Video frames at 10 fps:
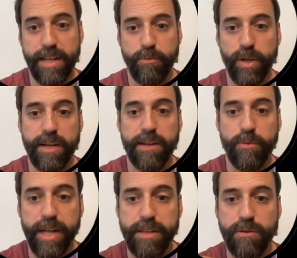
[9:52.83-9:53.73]
that we can
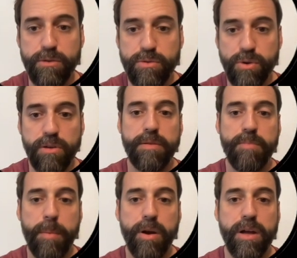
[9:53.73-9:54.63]
create controlled
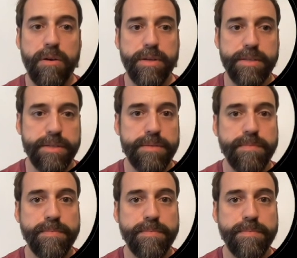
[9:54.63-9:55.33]
bubble currents.